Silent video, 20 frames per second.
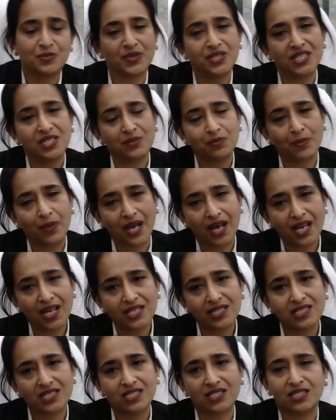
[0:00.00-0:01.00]
be it
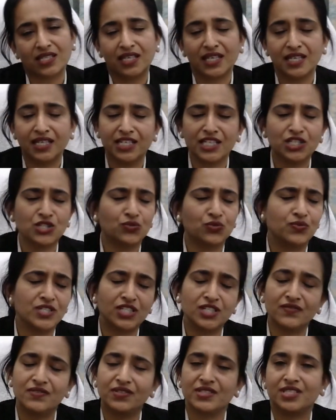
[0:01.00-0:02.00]
maths, English,
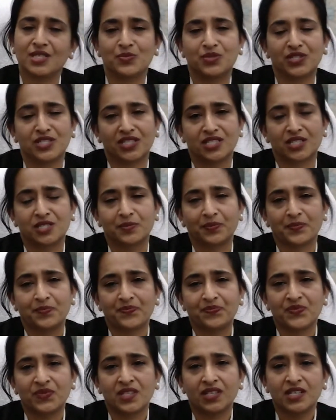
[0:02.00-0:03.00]
whichever subject.
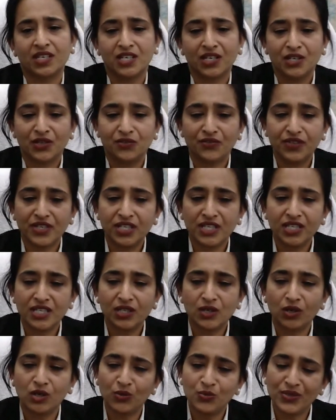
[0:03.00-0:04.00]

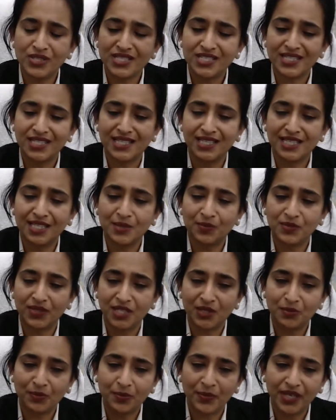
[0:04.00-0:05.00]
We always tell them
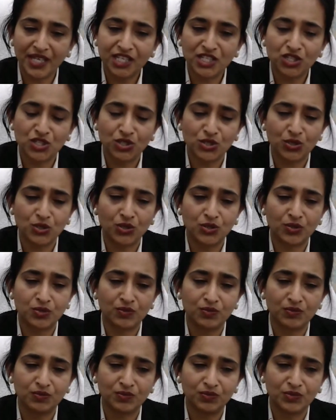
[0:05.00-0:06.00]
that make sure,
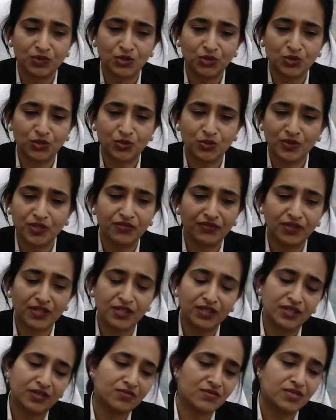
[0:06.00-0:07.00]
you know,
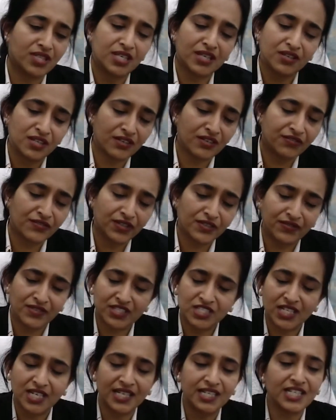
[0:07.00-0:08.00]
if a
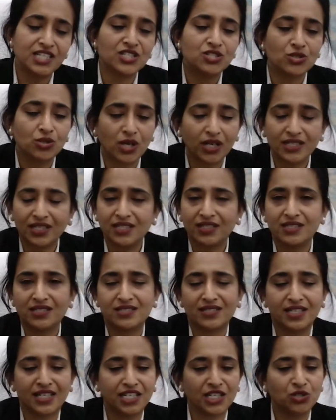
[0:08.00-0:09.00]
child is not
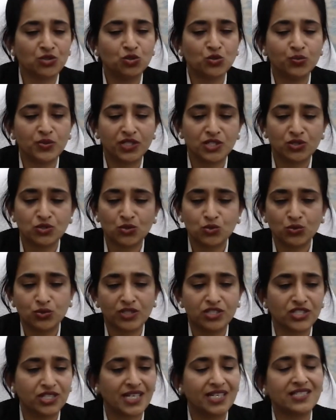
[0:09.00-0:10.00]
understanding 2 + 2,
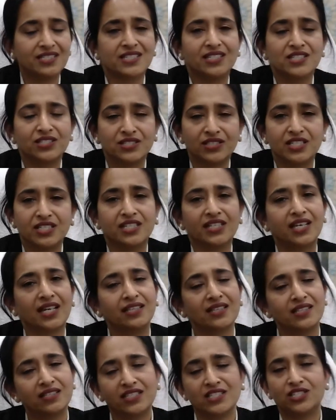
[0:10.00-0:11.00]
the child says 3
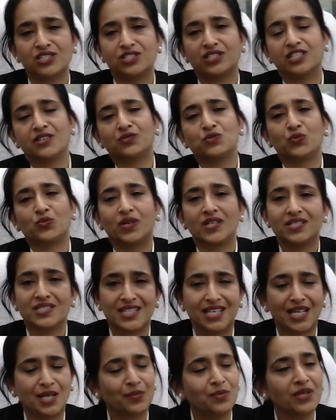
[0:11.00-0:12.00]
and the teacher gives one
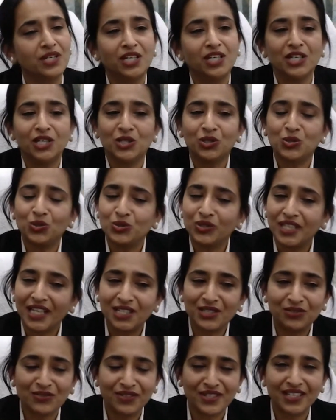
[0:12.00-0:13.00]
slap. No,
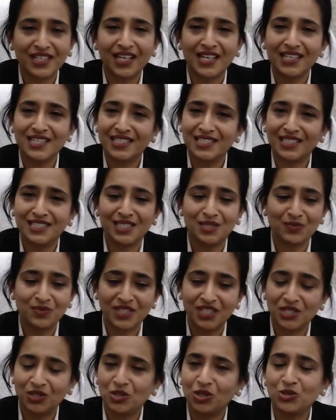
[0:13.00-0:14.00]
that way I tell them
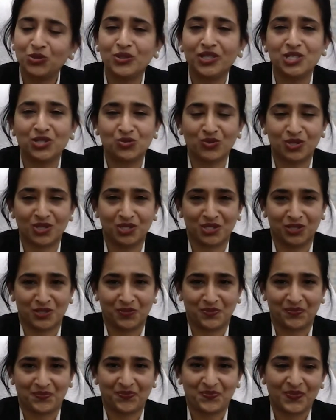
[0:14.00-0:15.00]
they are not going to
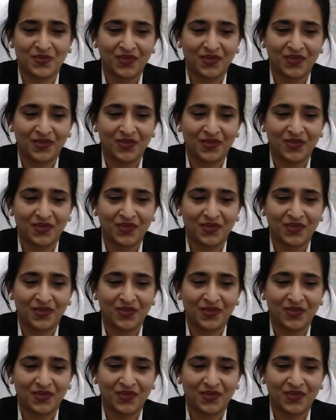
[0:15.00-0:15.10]
learn.